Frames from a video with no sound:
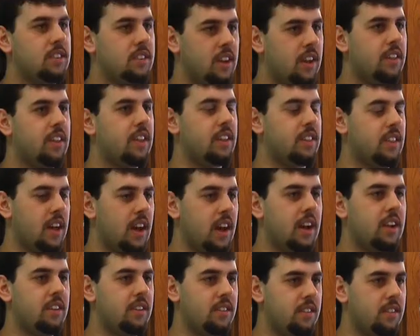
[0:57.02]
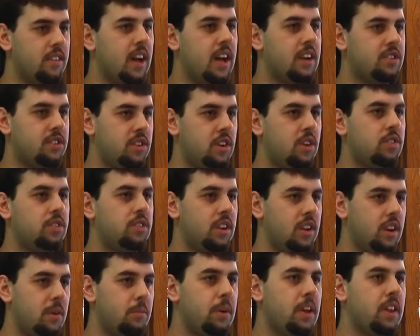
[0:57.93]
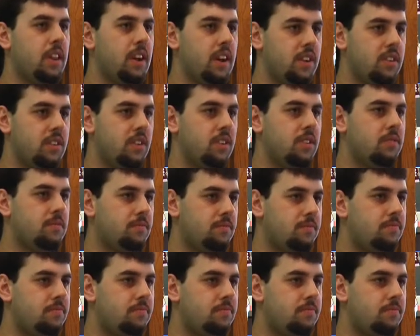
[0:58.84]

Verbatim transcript: i think that that shows a little bit there too